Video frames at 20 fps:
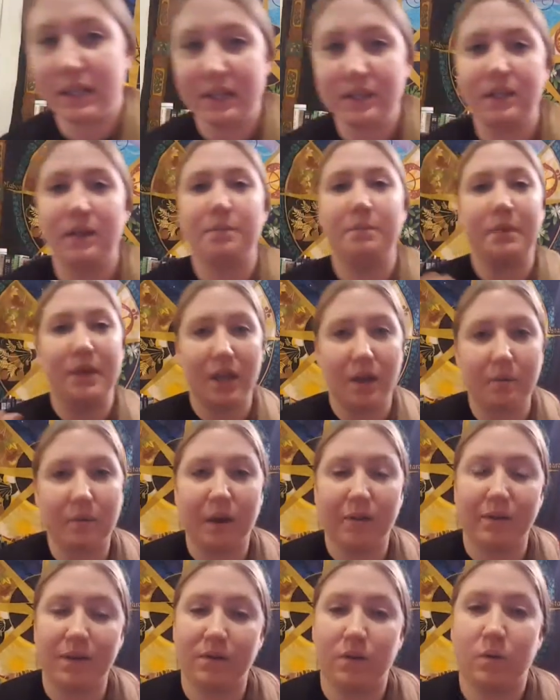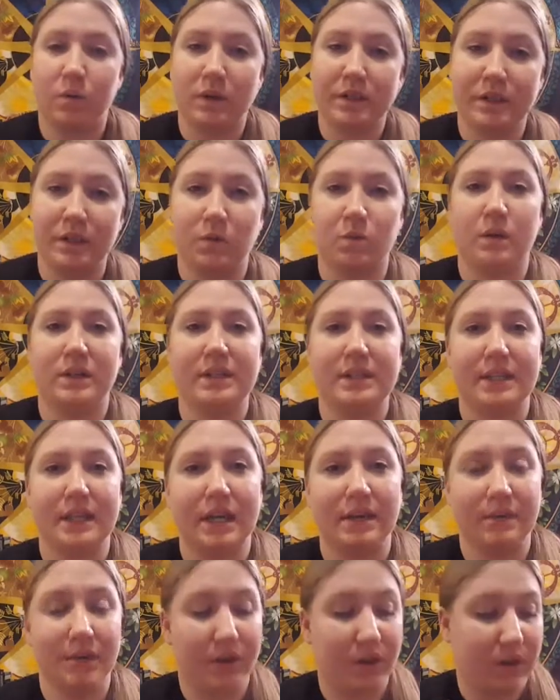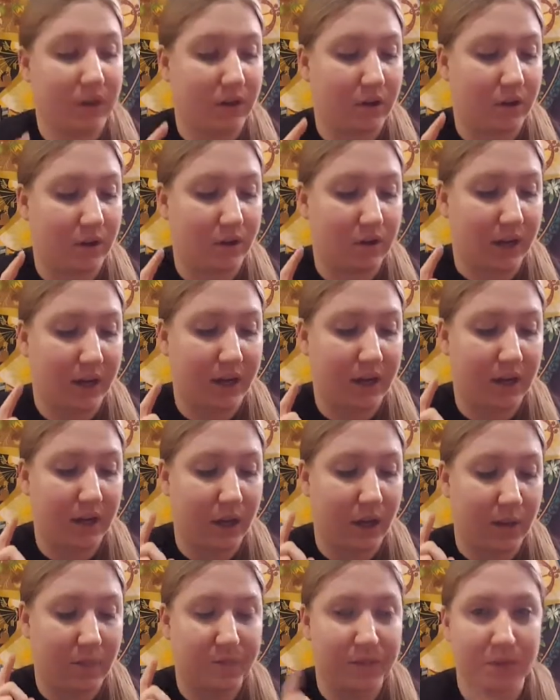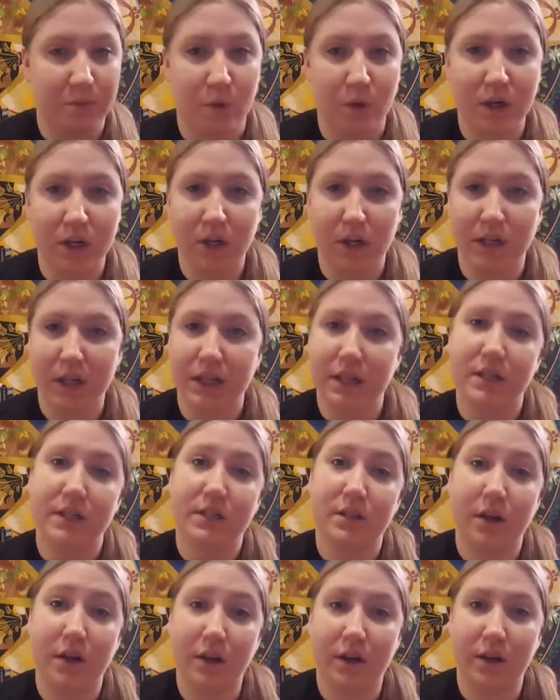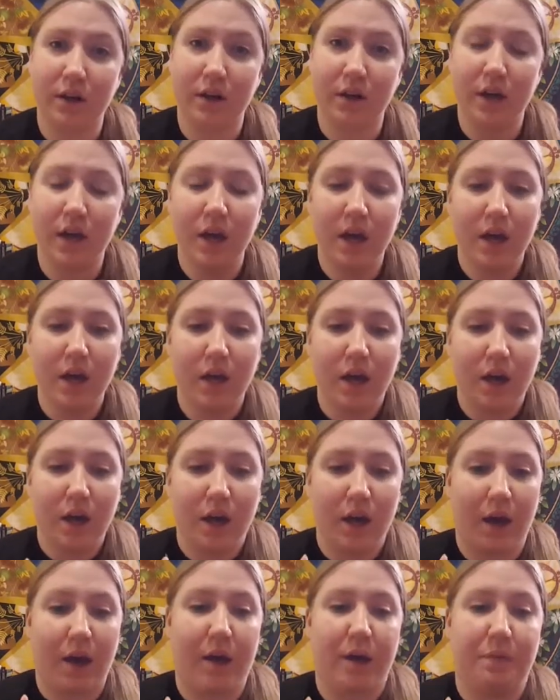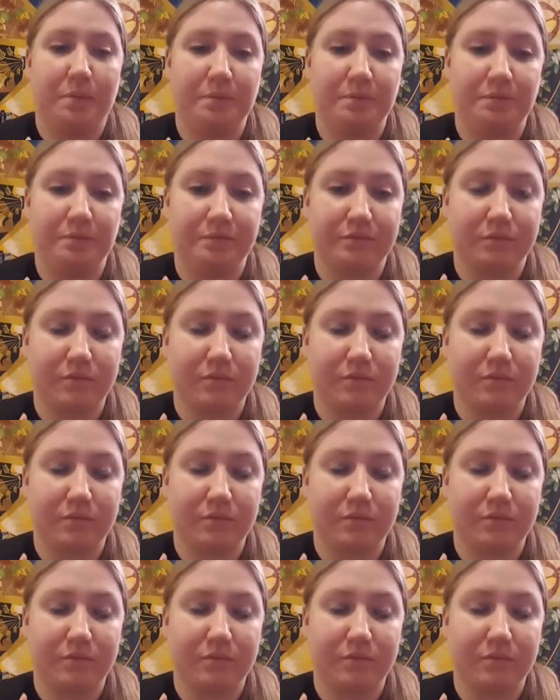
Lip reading: end up being my favorite ones are ones that I've either like supported on Kickstarter and